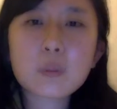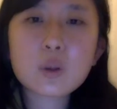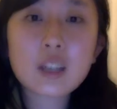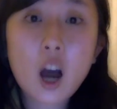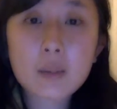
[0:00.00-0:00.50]

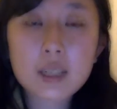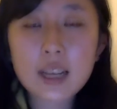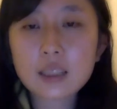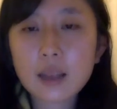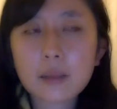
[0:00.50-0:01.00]
mostly comedy,
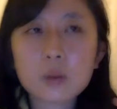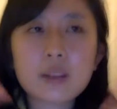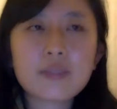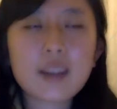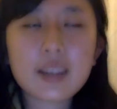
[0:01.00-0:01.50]
it's like
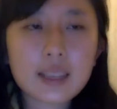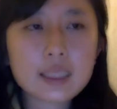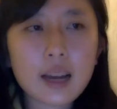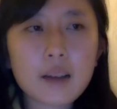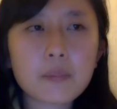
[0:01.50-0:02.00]
mostly funny and
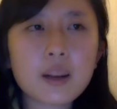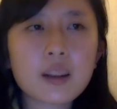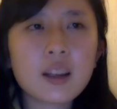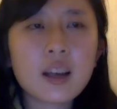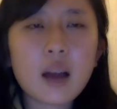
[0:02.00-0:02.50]
stuff, but
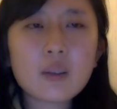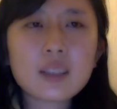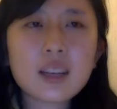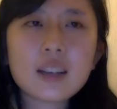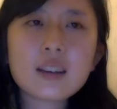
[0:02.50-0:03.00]
I would
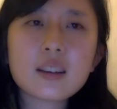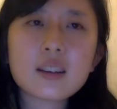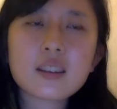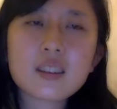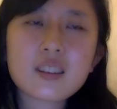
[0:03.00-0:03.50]
say
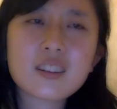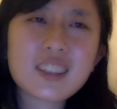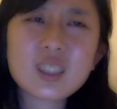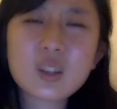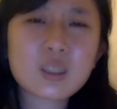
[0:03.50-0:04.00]

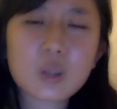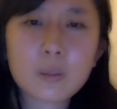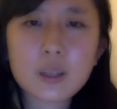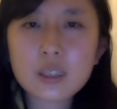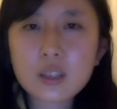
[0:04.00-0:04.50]
it's not so good,
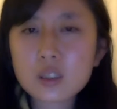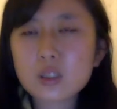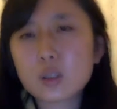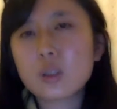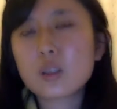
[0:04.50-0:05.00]
because
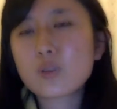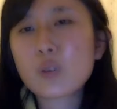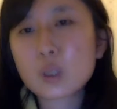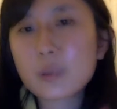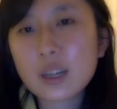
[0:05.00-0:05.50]
it's for
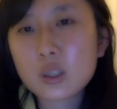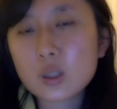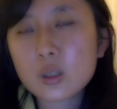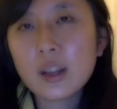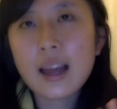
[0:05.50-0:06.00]

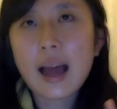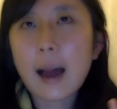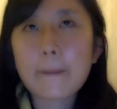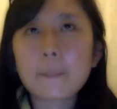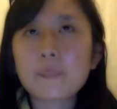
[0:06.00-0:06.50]
supernatural
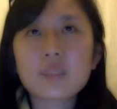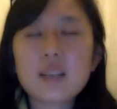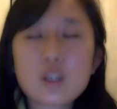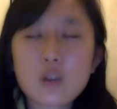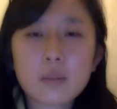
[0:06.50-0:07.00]

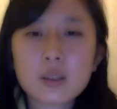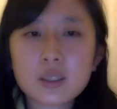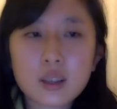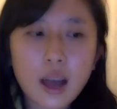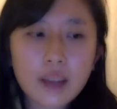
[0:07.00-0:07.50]
TV
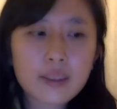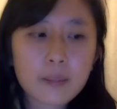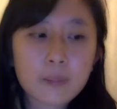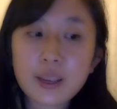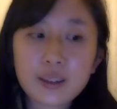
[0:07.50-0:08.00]
dramas, other
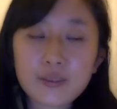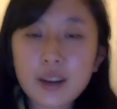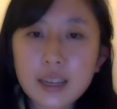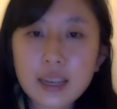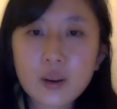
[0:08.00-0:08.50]
than being
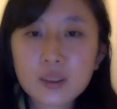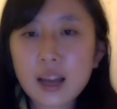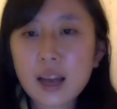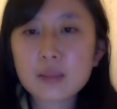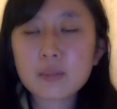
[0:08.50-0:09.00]
funny all the
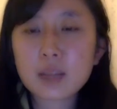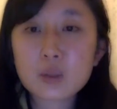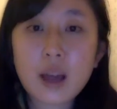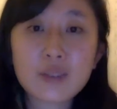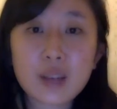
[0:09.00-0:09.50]
time, sometimes
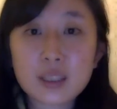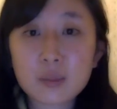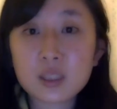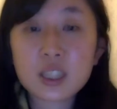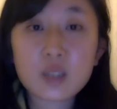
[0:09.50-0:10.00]
you have to add
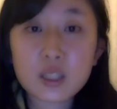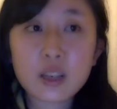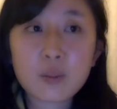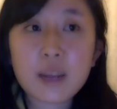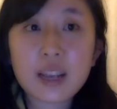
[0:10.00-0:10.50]
some serious
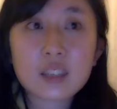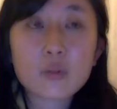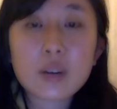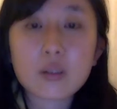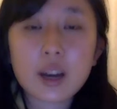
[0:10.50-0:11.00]
stuff to make it
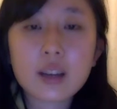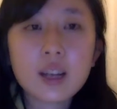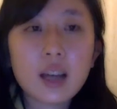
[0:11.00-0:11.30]
real, right?